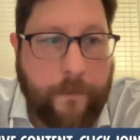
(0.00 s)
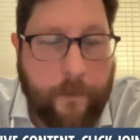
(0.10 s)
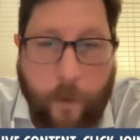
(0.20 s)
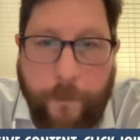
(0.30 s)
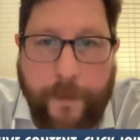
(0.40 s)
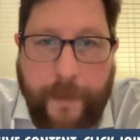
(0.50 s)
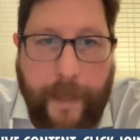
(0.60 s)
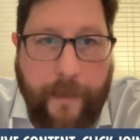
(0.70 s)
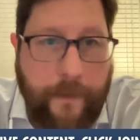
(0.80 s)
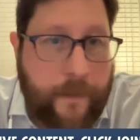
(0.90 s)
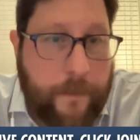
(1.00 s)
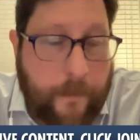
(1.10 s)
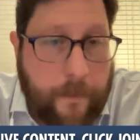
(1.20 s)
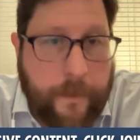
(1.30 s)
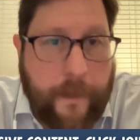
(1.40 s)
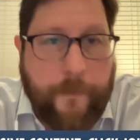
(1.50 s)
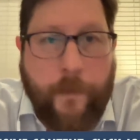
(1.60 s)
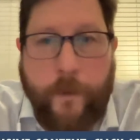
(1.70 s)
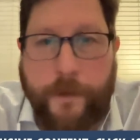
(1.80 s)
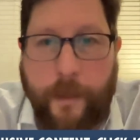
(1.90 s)
you know, globally and internally. I
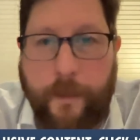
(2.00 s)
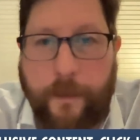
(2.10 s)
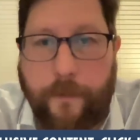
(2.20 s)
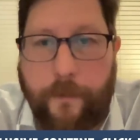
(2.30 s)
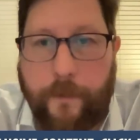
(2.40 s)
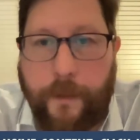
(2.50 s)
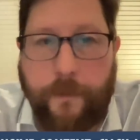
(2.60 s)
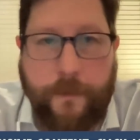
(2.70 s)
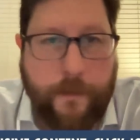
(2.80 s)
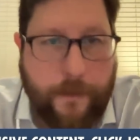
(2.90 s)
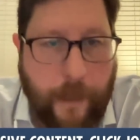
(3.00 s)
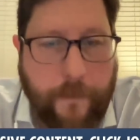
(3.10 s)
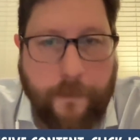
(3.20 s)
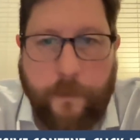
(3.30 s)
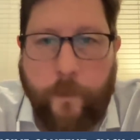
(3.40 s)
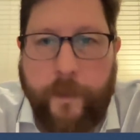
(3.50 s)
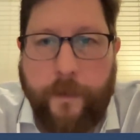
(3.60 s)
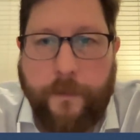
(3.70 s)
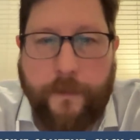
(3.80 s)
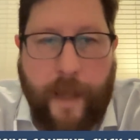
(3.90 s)
mean, what China is doing in Xinjiang to the
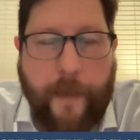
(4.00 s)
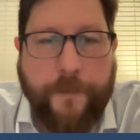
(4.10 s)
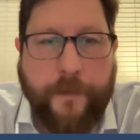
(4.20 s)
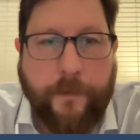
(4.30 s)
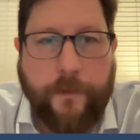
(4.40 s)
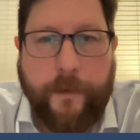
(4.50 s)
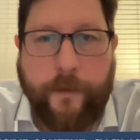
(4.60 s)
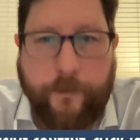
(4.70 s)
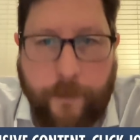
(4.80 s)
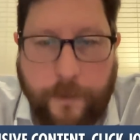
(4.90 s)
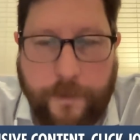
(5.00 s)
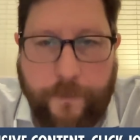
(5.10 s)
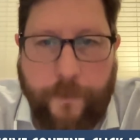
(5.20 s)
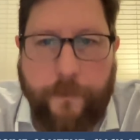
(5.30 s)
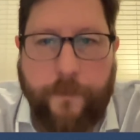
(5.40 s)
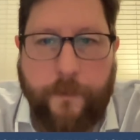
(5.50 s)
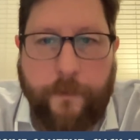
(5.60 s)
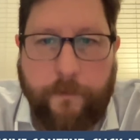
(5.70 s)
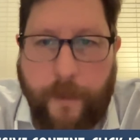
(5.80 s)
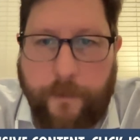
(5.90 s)
Uyghurs is absolutely atrocious. There is
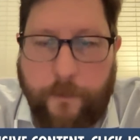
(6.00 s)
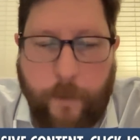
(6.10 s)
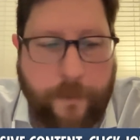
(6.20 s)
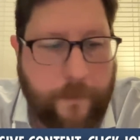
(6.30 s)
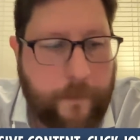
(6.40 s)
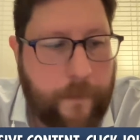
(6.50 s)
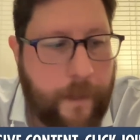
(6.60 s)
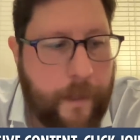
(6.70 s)
no question.